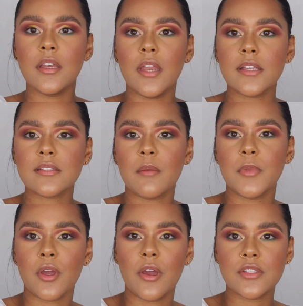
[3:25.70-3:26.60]
Next, I'm
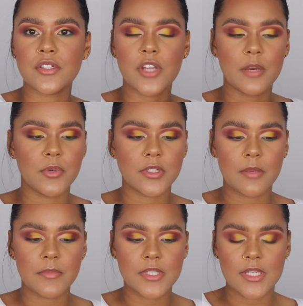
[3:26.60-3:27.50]
gonna go into the shade Booked
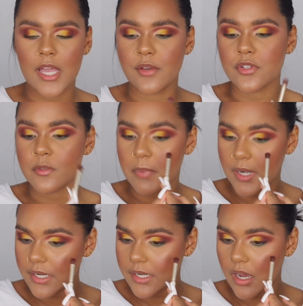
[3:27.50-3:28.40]
and Busy and just
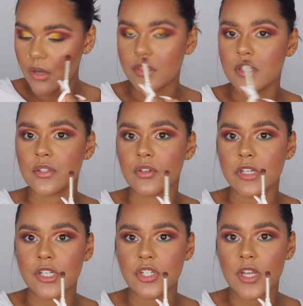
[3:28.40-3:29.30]
blend out this
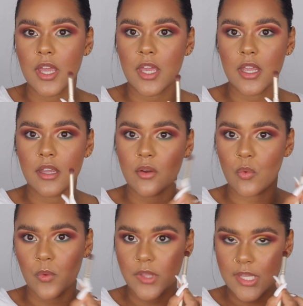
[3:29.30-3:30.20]
green shade
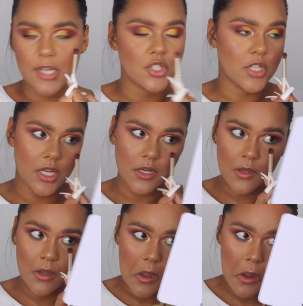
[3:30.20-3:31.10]
with that shade.